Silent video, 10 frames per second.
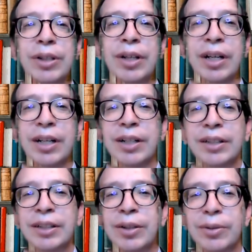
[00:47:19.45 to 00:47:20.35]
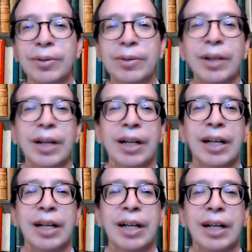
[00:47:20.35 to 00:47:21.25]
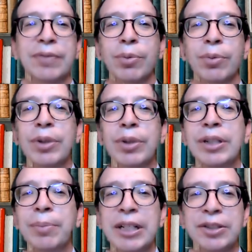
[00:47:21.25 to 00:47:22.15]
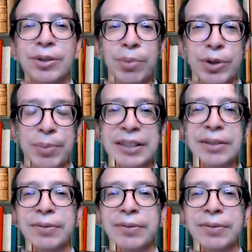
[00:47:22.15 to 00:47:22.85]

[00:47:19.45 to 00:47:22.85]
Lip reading: a kind of three-dimensional perspective